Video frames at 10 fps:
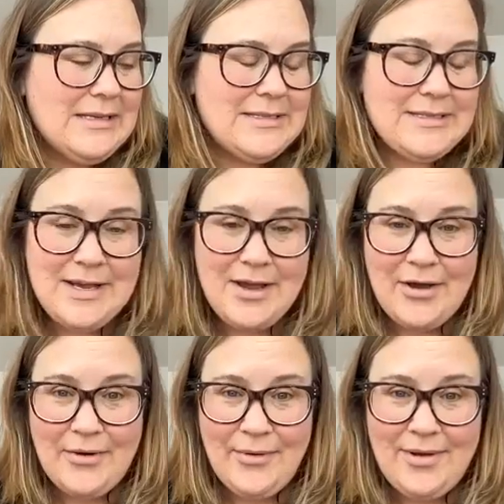
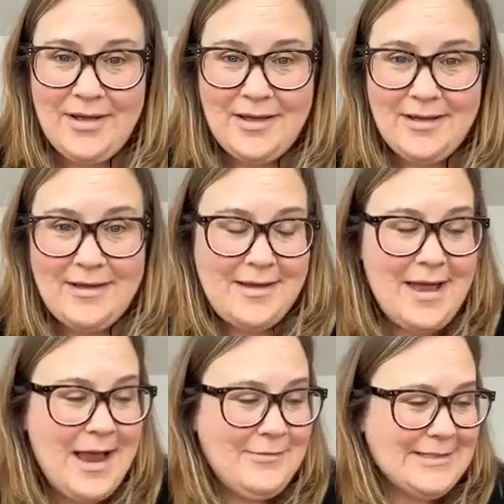So
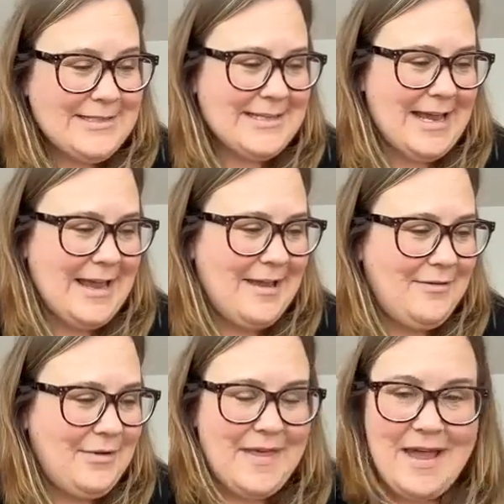I would say,
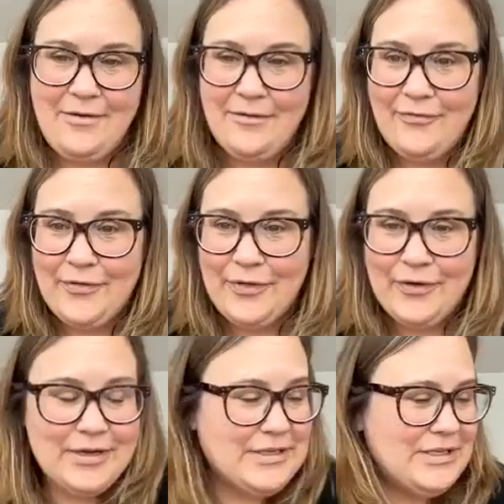without
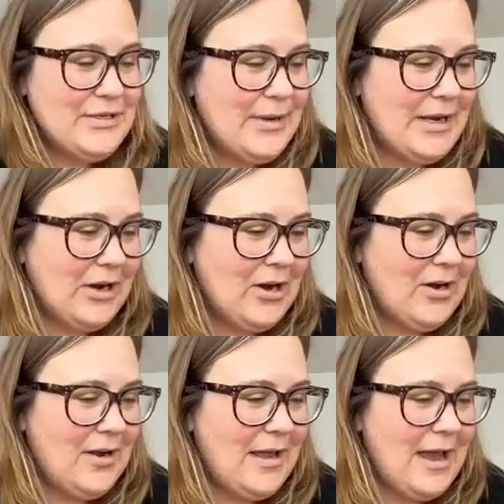further ado
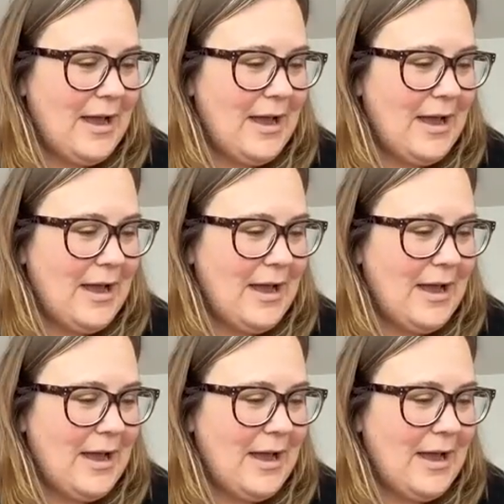here,